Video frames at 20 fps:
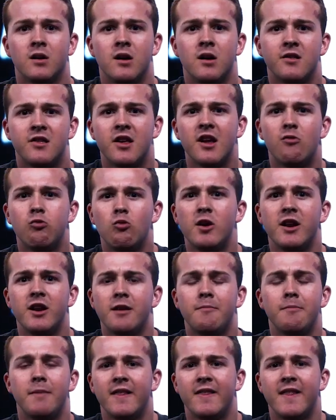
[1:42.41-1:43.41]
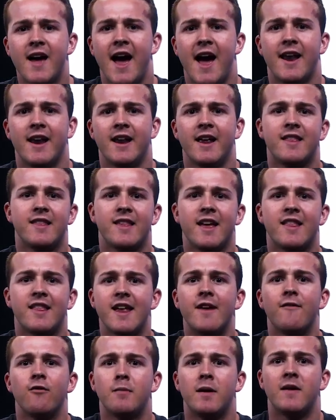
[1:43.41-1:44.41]
Since when did it mean that? It's
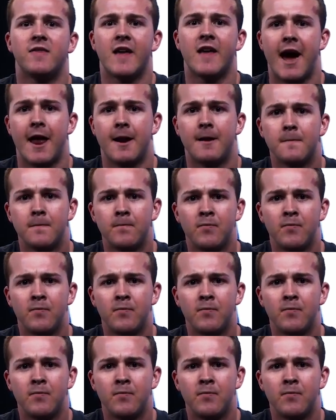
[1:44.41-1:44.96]
never meant that.